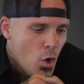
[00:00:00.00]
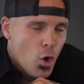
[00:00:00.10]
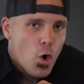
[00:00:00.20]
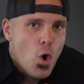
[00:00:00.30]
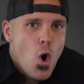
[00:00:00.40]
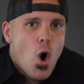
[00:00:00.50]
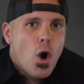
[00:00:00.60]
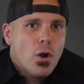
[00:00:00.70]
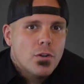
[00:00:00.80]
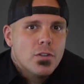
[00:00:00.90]
Her
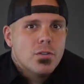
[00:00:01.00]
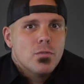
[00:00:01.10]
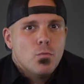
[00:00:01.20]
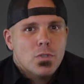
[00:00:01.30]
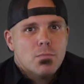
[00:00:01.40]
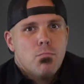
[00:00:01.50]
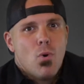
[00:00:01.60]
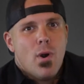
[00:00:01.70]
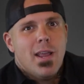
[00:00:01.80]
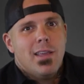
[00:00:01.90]
heart was
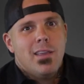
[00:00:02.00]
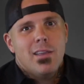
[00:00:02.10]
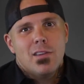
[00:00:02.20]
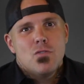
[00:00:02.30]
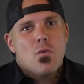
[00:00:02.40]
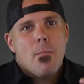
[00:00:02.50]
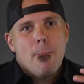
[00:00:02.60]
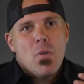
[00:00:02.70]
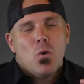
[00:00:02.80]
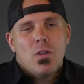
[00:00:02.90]
breaking into a
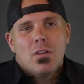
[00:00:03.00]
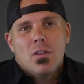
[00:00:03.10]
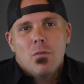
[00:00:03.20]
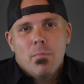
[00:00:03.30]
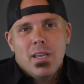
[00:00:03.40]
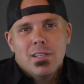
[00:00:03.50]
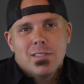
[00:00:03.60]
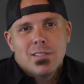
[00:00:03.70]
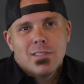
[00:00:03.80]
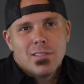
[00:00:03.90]
million little
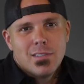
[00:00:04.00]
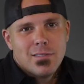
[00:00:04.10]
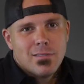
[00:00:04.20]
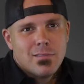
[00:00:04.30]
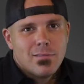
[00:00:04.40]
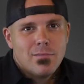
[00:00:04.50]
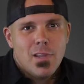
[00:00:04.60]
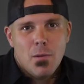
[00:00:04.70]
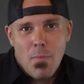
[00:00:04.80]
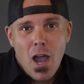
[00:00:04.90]
pieces,
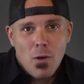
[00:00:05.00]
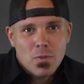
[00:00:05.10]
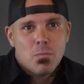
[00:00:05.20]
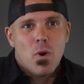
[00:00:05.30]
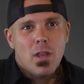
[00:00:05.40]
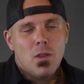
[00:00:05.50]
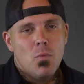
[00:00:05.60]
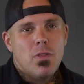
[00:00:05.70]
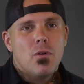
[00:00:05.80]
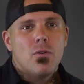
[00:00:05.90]
and mine was breaking
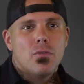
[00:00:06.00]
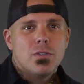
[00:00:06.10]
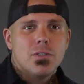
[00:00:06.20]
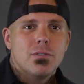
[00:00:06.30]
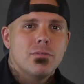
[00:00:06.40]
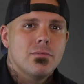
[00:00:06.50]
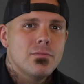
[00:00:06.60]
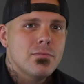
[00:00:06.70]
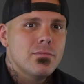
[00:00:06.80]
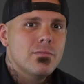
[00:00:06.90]
with hers.
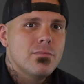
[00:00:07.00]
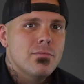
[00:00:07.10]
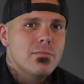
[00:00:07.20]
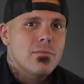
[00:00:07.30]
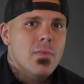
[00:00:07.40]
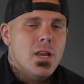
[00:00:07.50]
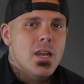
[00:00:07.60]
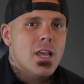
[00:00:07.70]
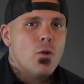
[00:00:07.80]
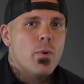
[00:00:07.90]

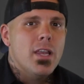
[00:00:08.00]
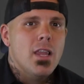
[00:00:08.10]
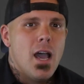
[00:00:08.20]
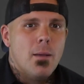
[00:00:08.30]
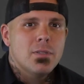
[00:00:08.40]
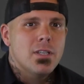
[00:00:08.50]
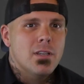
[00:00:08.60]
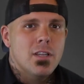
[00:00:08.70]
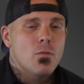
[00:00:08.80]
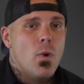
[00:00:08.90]
Nick relapsed
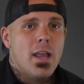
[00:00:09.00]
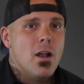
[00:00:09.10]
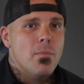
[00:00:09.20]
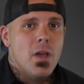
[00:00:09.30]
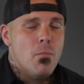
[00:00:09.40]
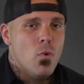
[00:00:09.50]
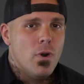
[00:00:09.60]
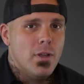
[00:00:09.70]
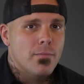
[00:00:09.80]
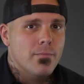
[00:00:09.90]
and didn't wake up that
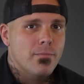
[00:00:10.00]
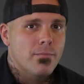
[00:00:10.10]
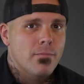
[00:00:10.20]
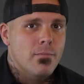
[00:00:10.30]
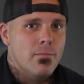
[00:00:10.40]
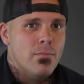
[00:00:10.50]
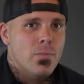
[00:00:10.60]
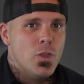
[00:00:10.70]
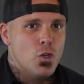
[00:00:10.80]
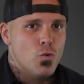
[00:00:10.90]
morning.
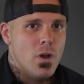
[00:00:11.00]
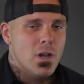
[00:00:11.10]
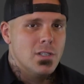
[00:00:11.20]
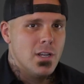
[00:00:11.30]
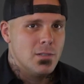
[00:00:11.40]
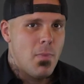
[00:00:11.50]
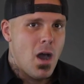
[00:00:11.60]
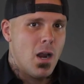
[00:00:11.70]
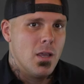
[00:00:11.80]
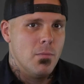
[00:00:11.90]
The drugs in his
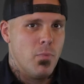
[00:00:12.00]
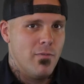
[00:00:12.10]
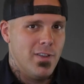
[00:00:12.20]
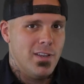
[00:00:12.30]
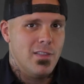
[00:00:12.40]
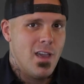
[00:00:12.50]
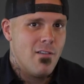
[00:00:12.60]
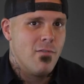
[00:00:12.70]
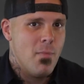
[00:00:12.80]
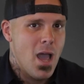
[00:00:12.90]
body prevented
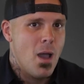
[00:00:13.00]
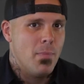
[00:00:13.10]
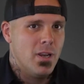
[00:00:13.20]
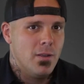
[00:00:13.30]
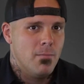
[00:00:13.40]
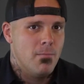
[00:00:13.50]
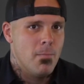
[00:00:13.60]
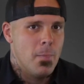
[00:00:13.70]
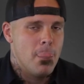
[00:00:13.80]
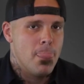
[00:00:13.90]
that from
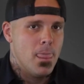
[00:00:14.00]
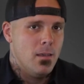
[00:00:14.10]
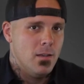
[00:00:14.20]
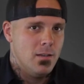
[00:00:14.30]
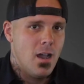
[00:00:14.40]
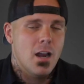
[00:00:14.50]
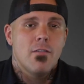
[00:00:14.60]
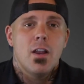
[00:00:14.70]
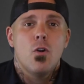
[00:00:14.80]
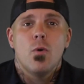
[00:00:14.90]
happening. He died of
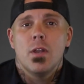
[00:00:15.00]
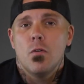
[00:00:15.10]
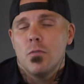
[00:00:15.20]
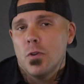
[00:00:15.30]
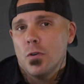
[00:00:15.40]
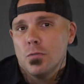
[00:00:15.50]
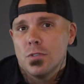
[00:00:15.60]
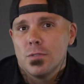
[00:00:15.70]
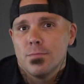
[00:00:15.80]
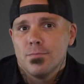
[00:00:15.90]
a heroin overdose,